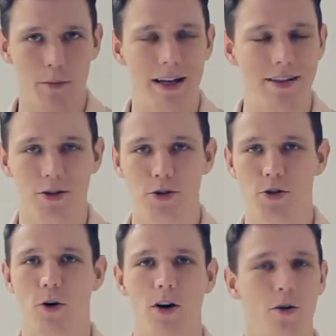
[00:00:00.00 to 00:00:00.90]
pistol
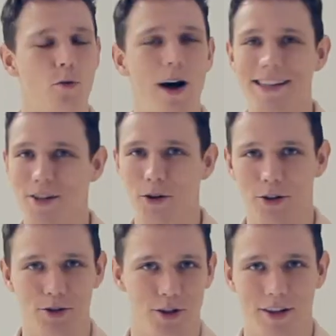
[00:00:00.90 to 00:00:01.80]
squat, or why it's a good
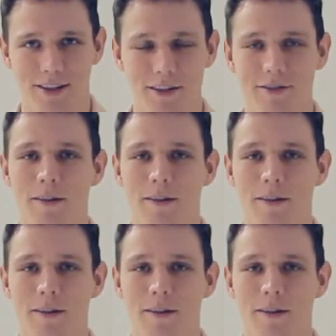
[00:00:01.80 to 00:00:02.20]
alternative.